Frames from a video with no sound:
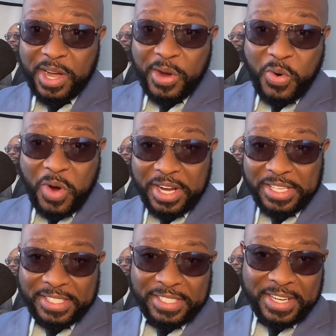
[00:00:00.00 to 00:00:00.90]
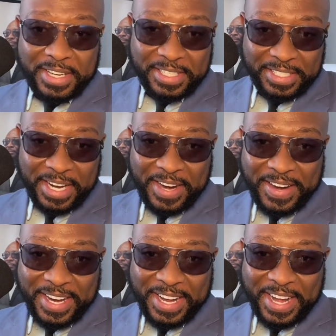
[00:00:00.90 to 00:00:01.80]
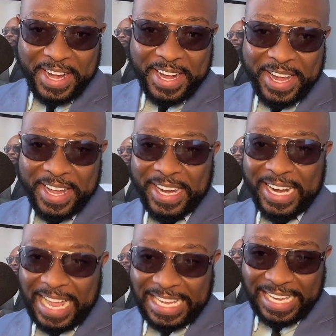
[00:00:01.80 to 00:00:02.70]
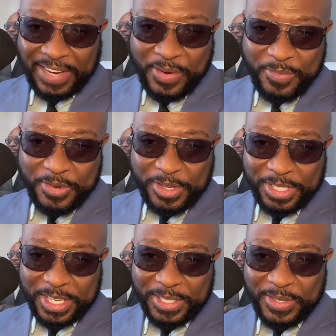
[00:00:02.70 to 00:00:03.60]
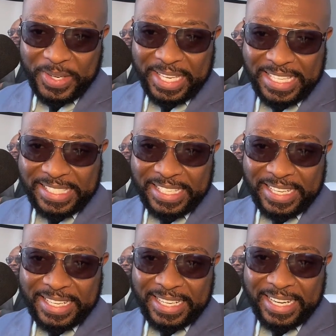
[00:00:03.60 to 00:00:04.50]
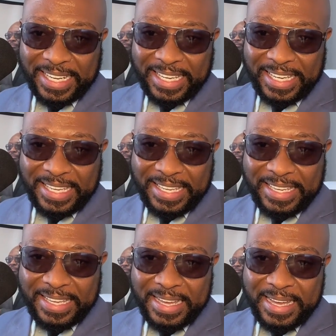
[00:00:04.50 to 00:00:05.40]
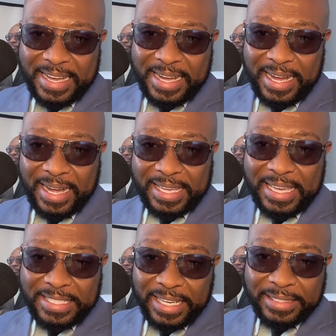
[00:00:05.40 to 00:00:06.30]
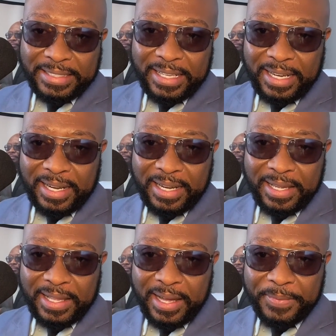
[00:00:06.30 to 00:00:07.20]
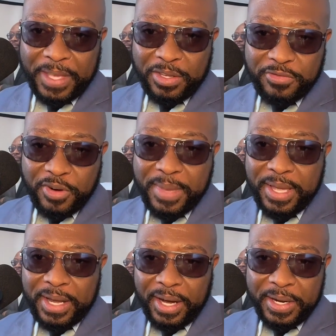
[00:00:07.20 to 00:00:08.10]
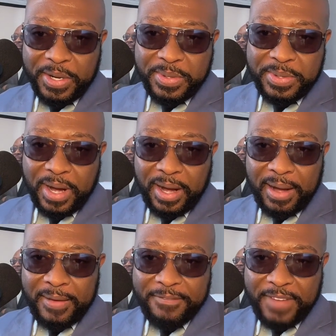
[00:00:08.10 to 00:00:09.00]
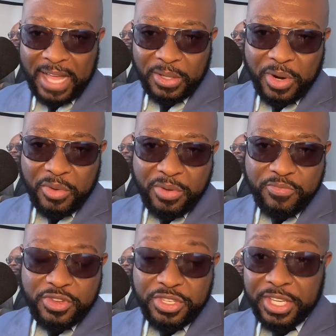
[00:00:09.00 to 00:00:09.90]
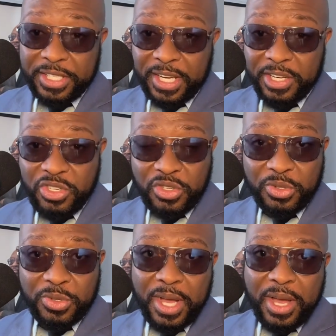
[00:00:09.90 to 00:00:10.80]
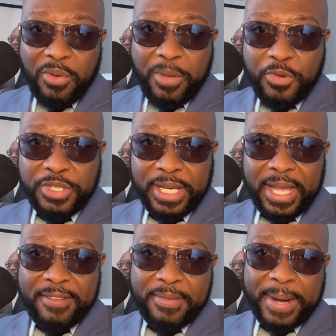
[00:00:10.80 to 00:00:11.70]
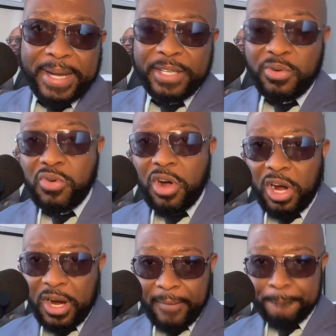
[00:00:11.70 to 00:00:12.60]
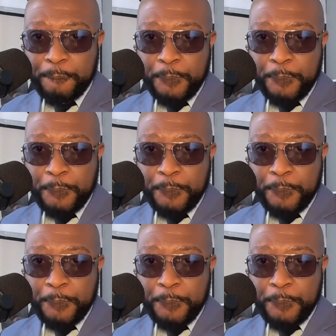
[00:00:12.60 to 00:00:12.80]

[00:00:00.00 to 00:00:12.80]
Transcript: who is sharing and liking. We appreciate you. Lisa Keychain, thank you for being a new follower. We appreciate you. We appreciate everybody who are